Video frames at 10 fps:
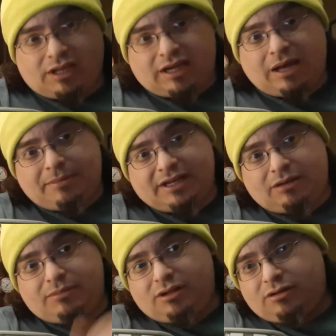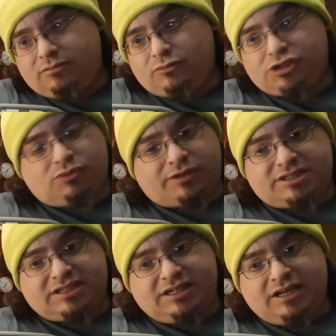Comment down below what you want to
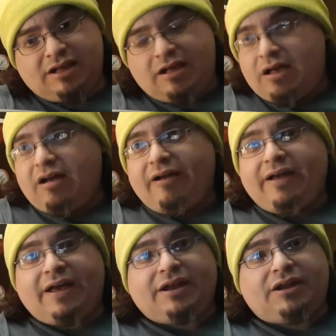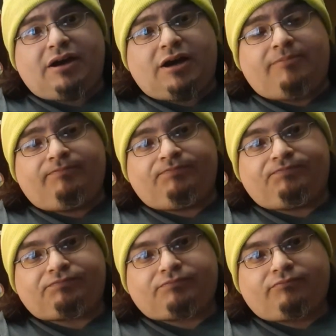see. And
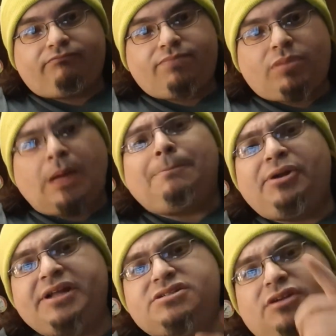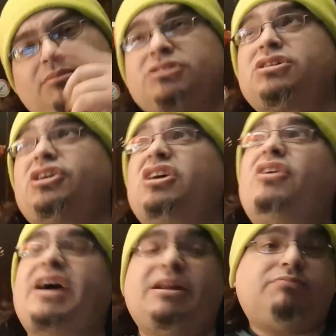pretty soon I'm also going to go
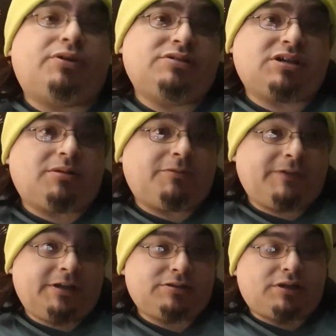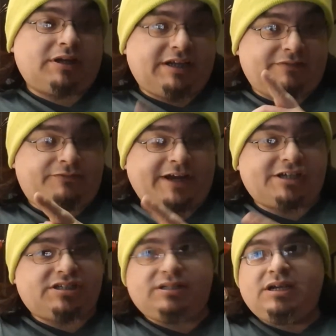ahead and post a couple videos on the infraction.